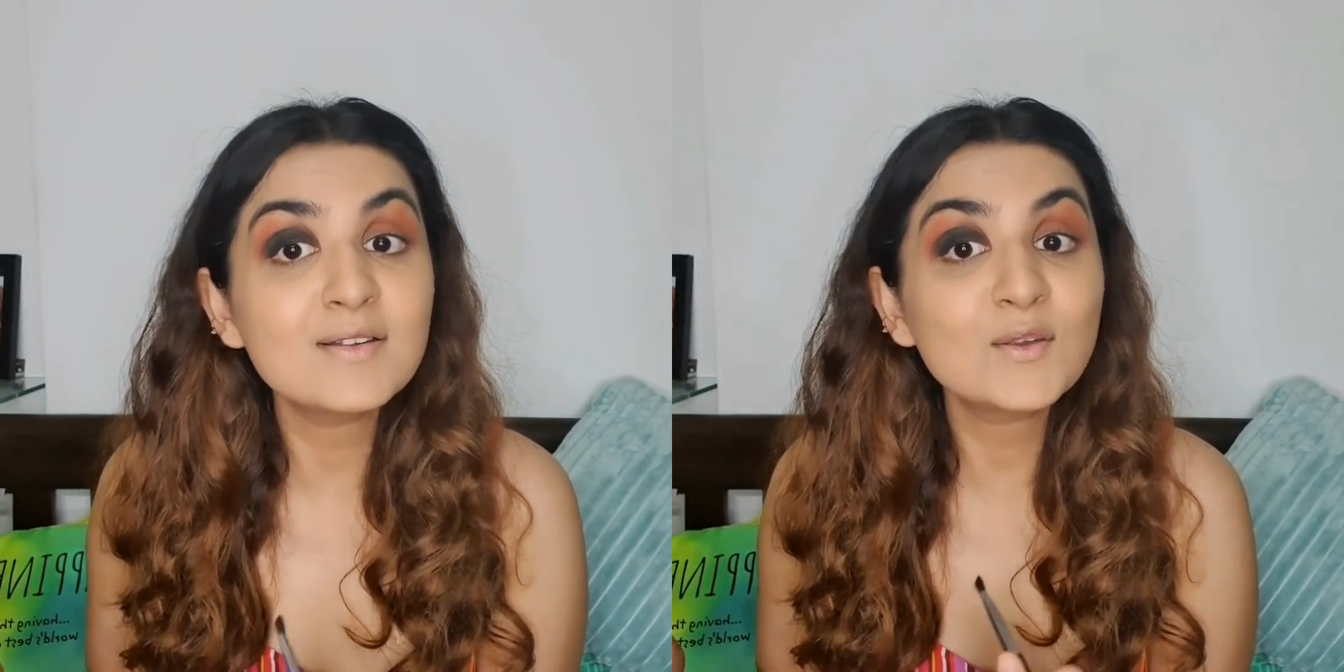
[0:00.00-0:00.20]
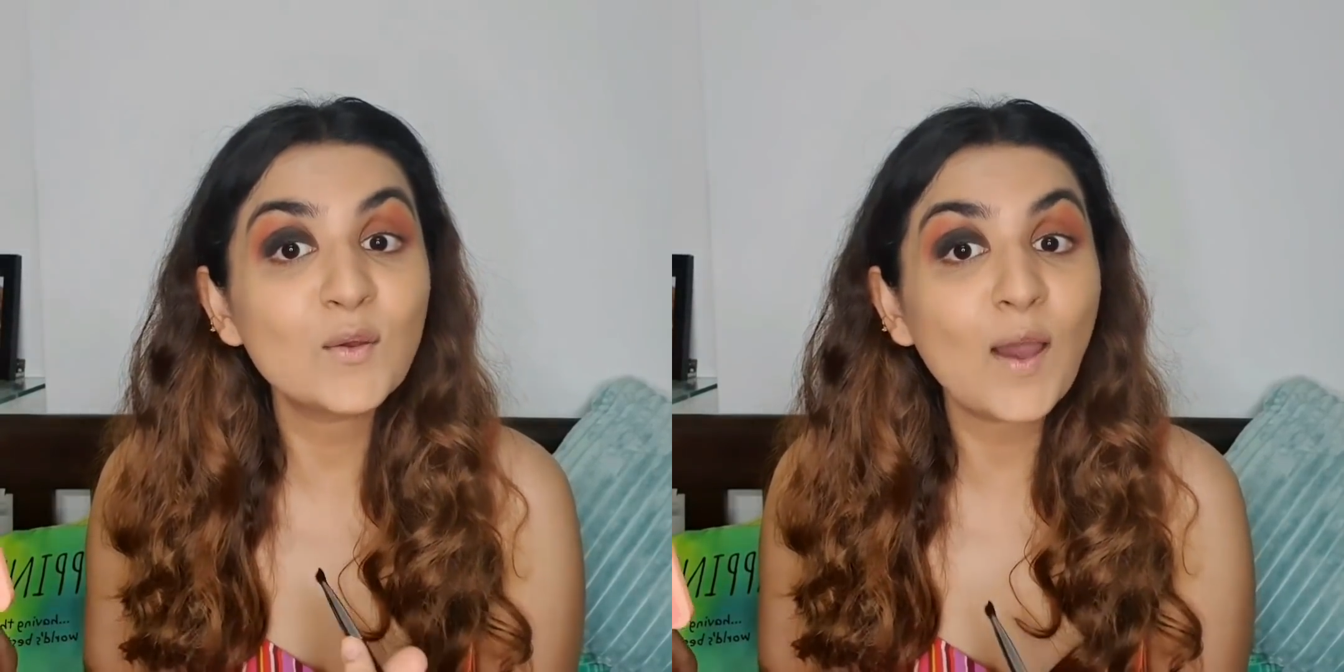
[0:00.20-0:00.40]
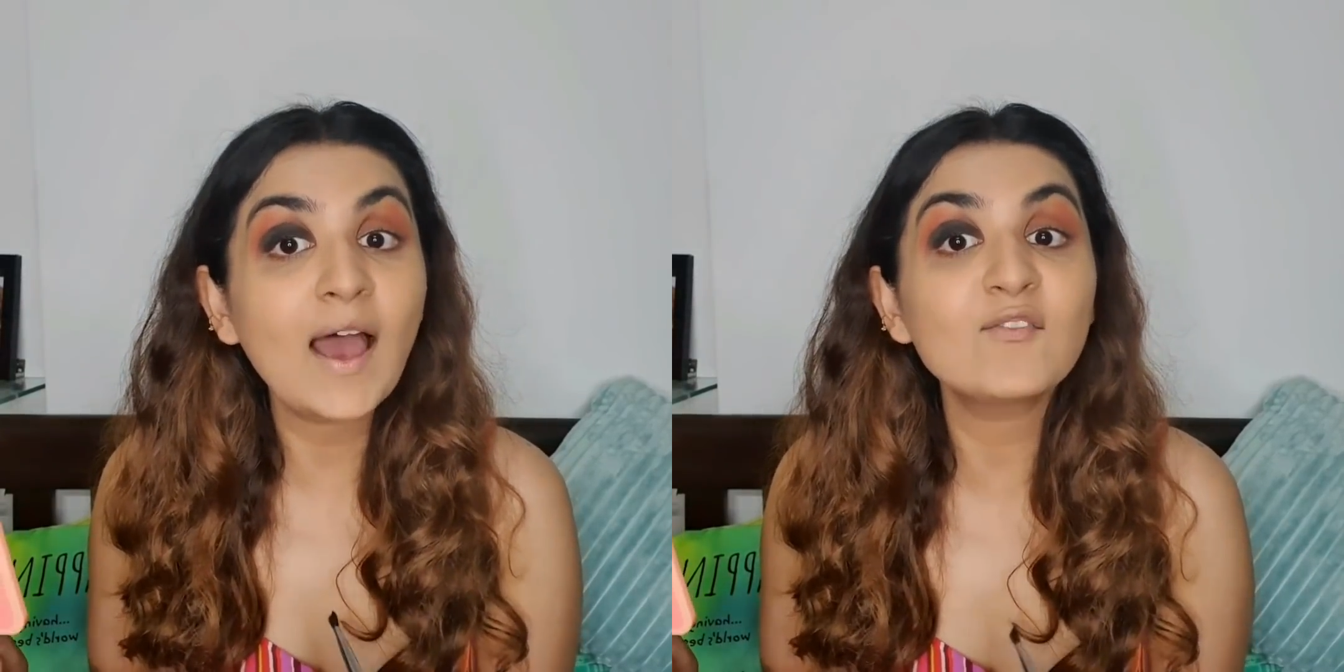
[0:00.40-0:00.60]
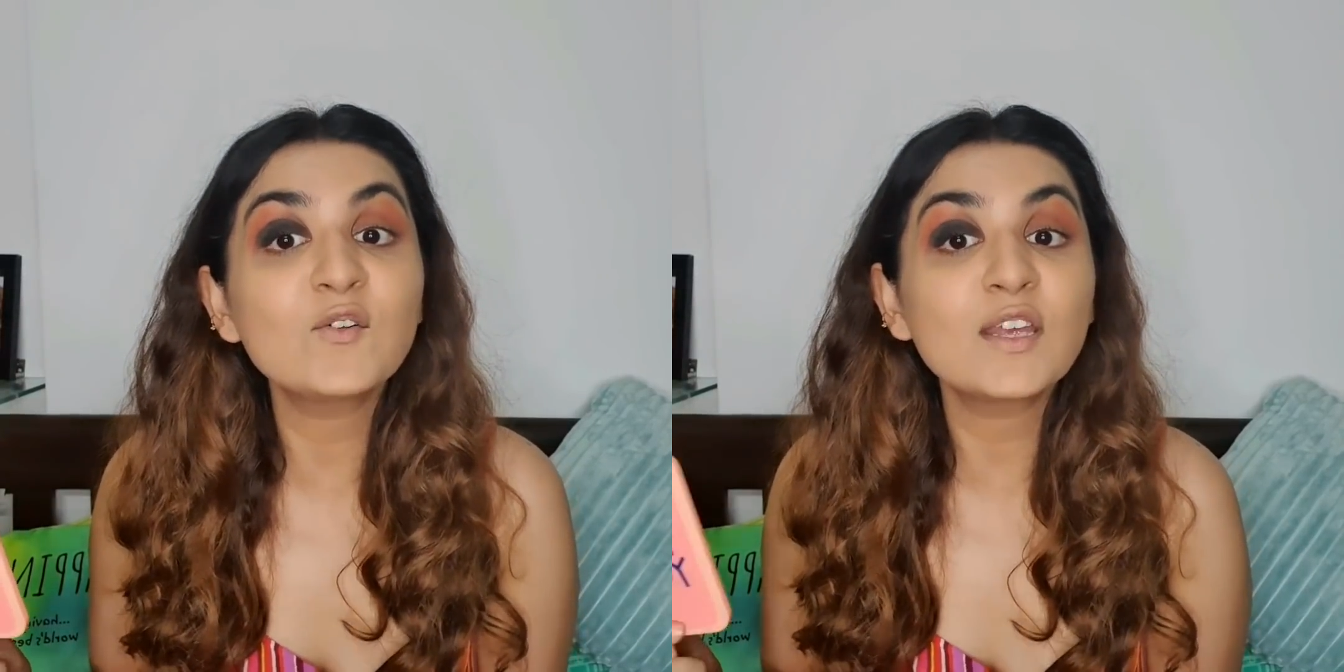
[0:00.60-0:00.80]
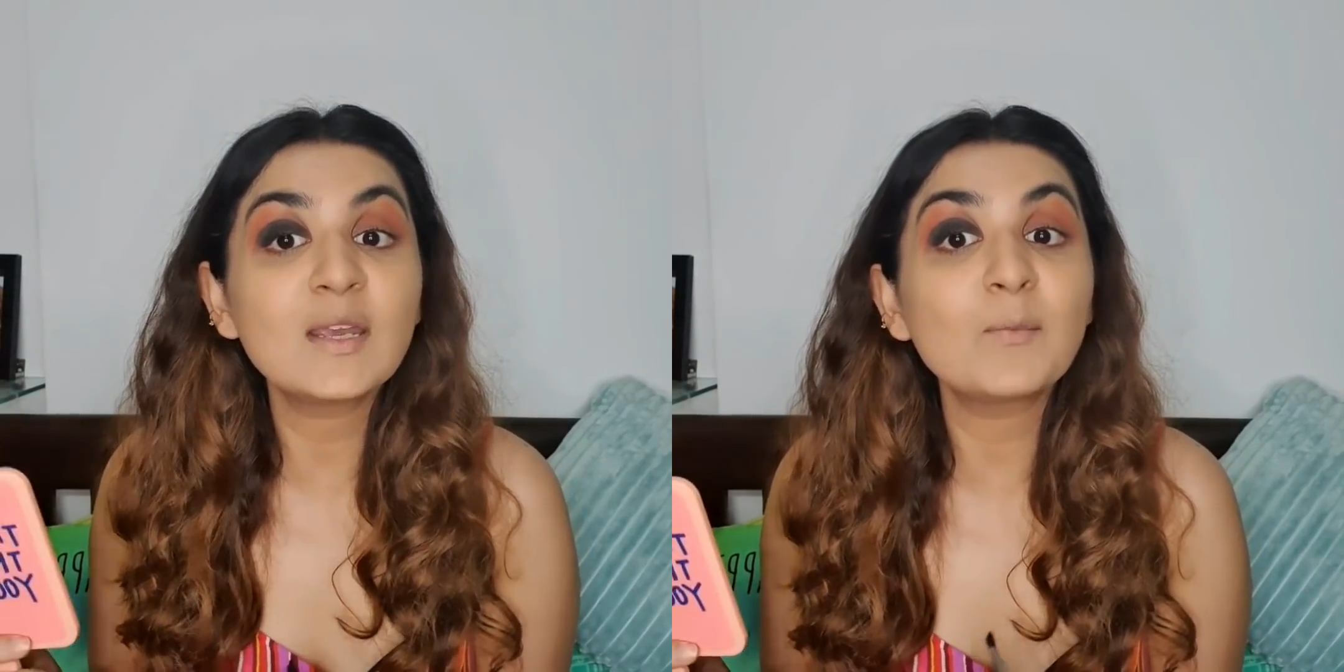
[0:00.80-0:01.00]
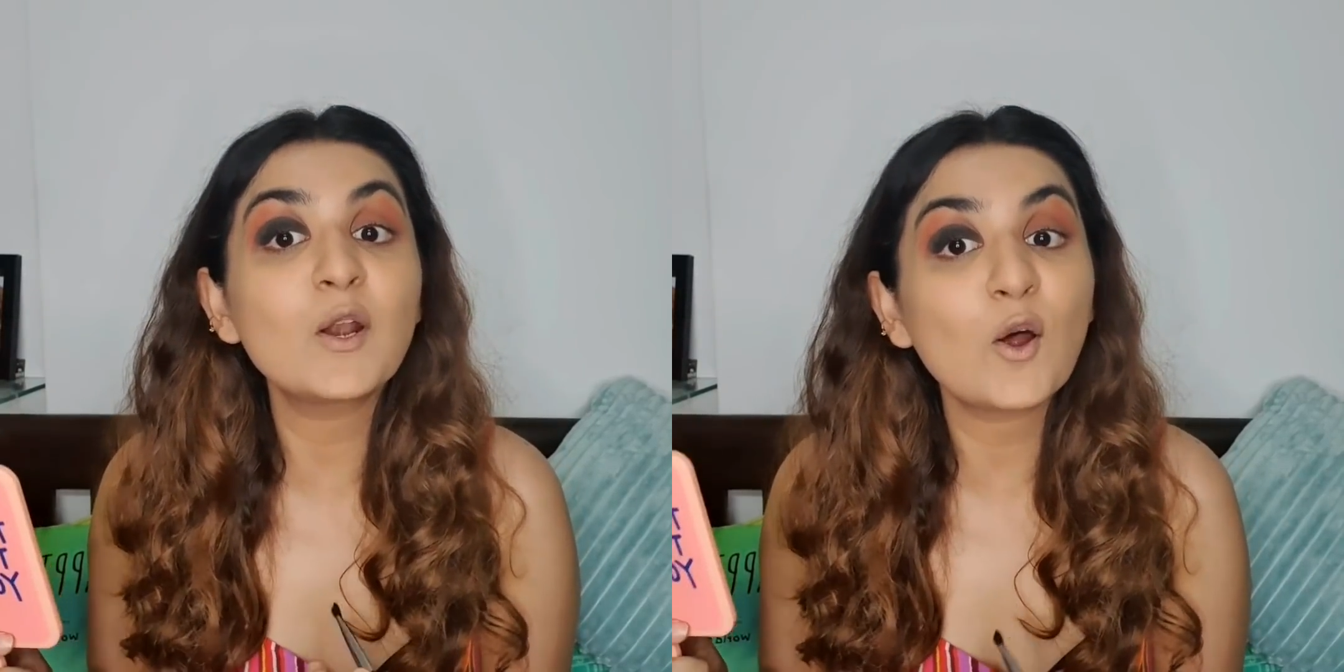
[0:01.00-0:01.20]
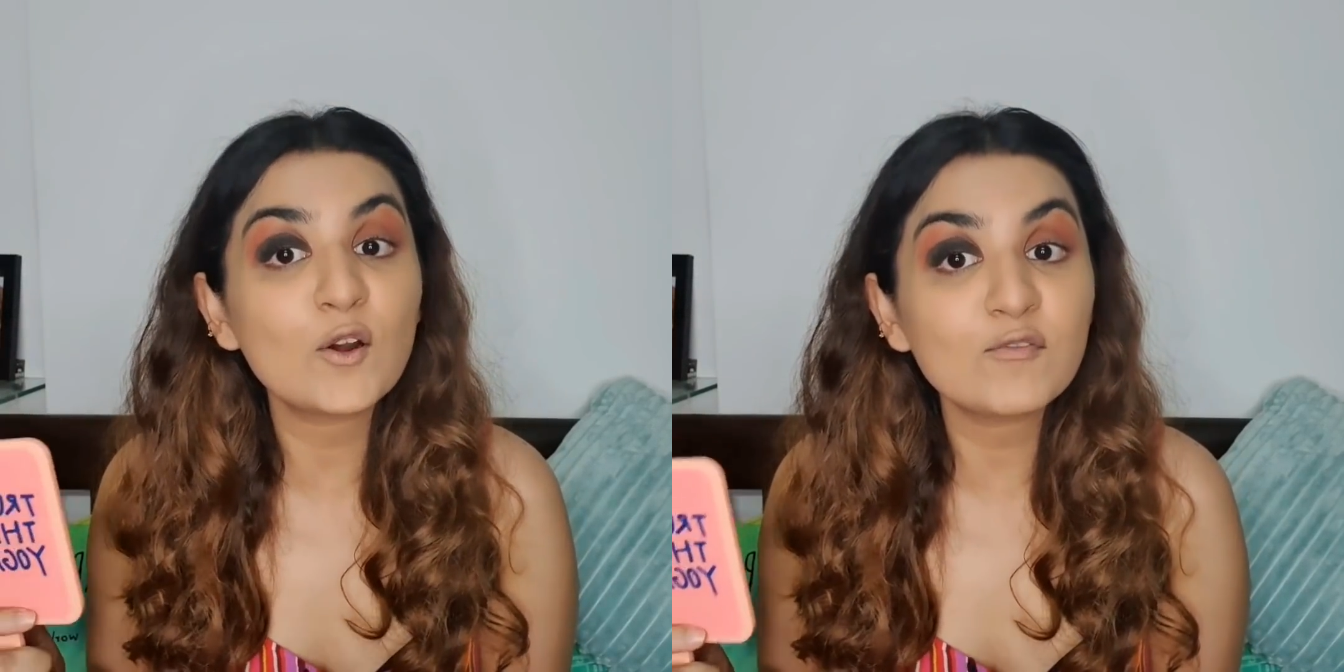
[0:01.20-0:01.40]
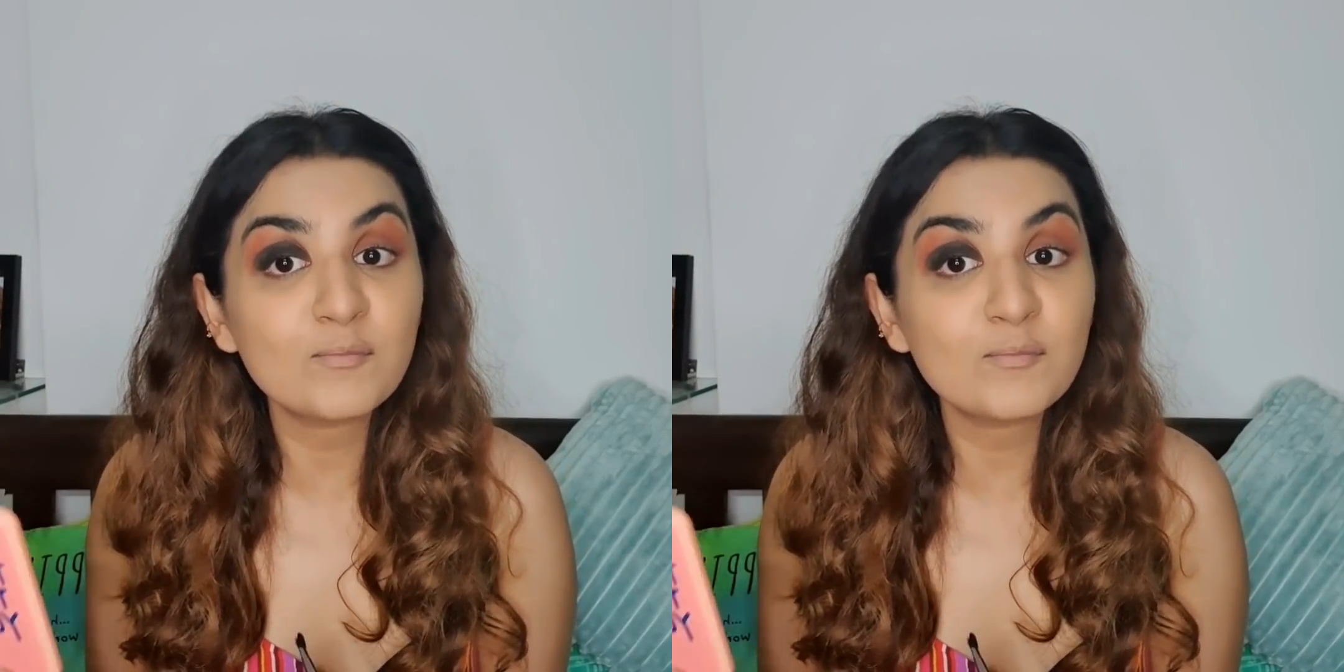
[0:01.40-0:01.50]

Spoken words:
So you have to keep a lot of